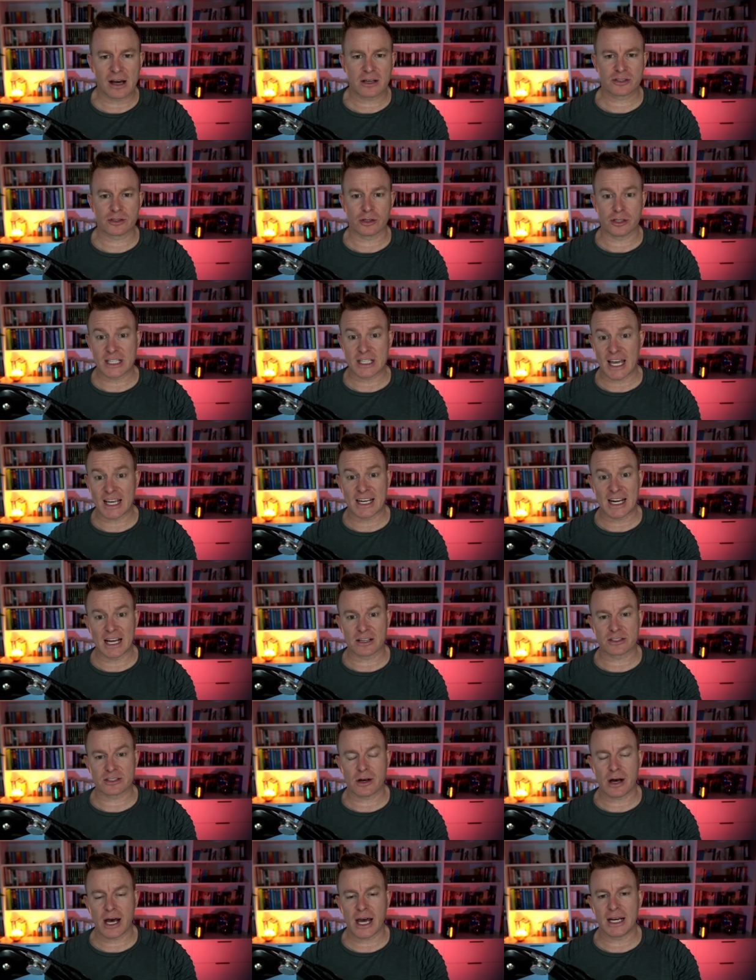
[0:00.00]
So you take it
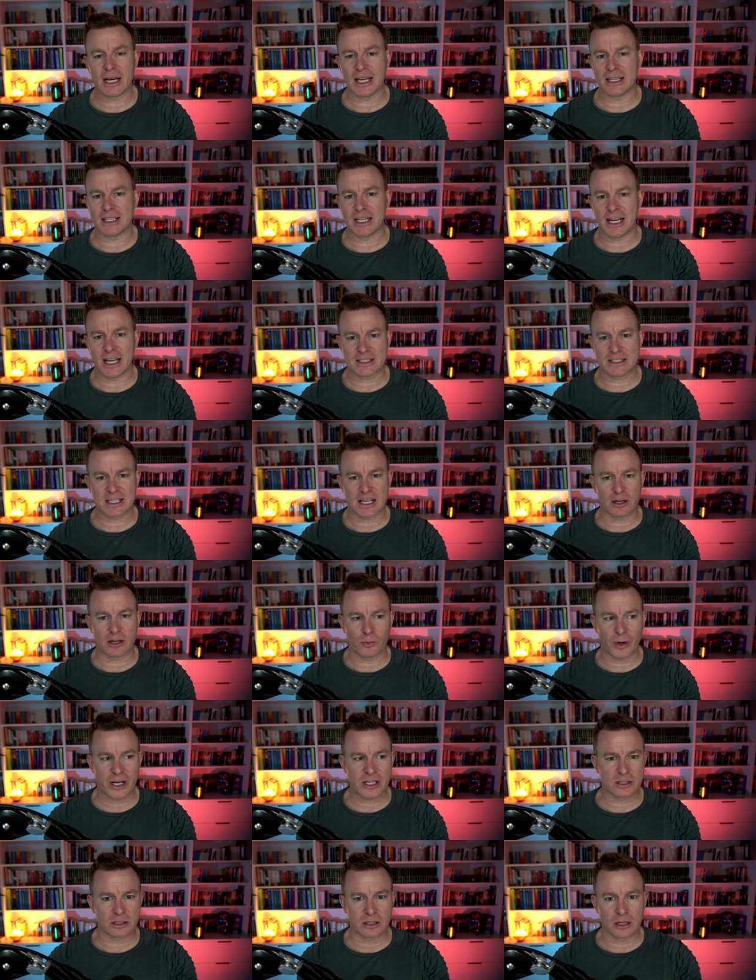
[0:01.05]
outside and the next second it
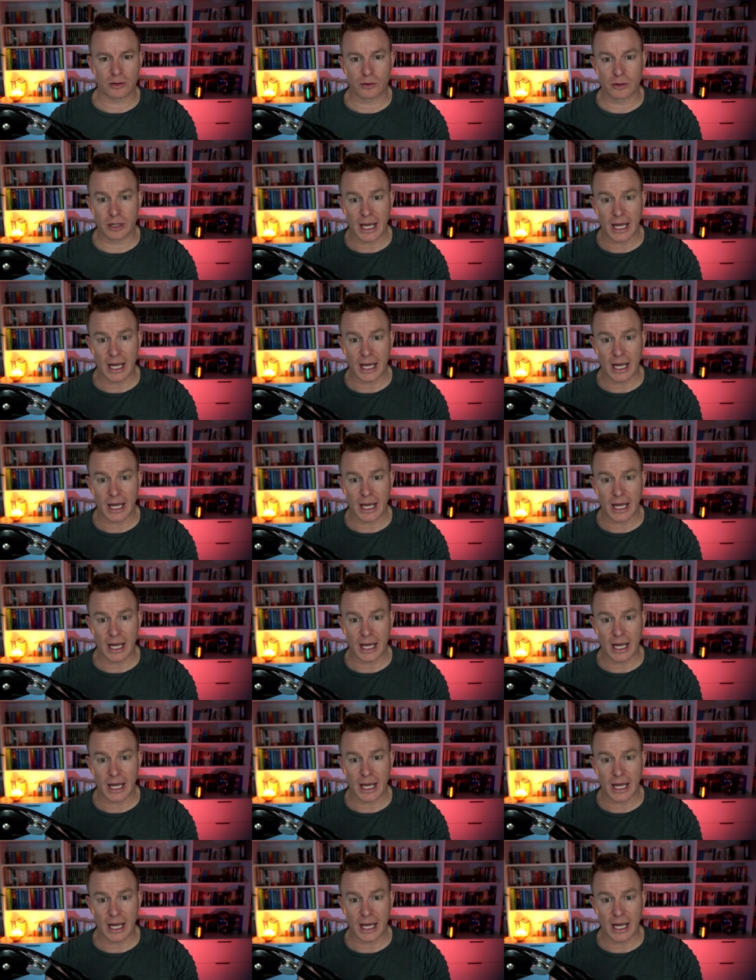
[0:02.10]
wheezes on the lawn